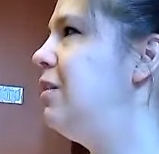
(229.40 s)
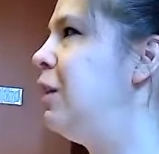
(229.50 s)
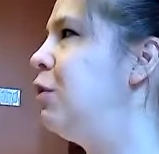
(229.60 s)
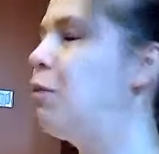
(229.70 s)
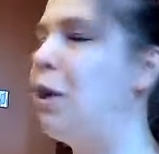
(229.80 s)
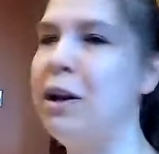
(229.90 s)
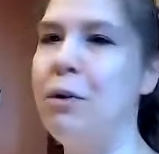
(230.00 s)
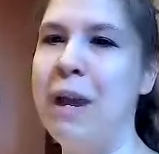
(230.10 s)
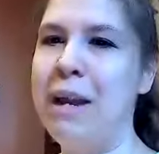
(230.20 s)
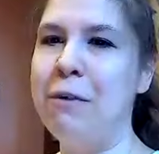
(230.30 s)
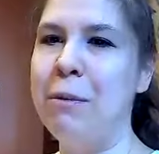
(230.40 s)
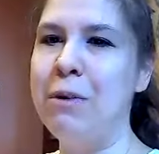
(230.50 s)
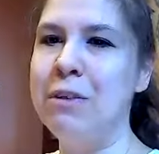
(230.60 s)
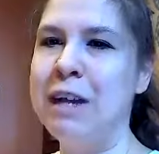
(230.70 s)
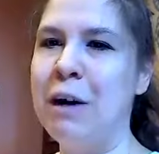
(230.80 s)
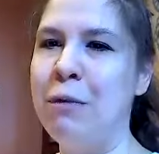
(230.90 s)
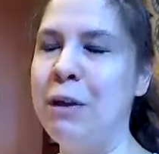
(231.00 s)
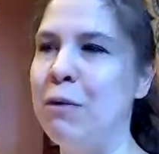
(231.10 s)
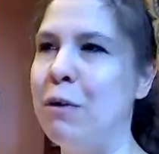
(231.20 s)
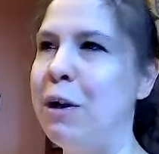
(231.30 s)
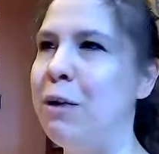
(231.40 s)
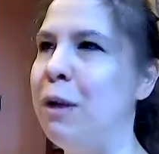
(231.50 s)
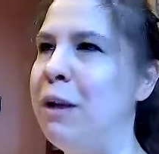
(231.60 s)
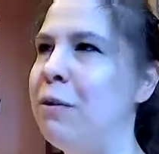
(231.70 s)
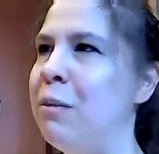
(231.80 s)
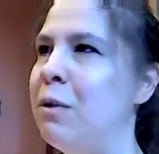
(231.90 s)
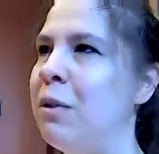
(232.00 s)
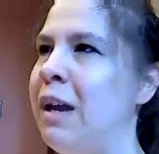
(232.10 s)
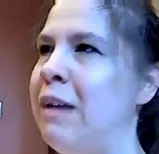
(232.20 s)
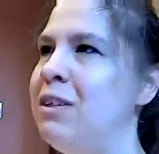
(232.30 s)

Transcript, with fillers: that you're running away from yourself, that you're running away from your life.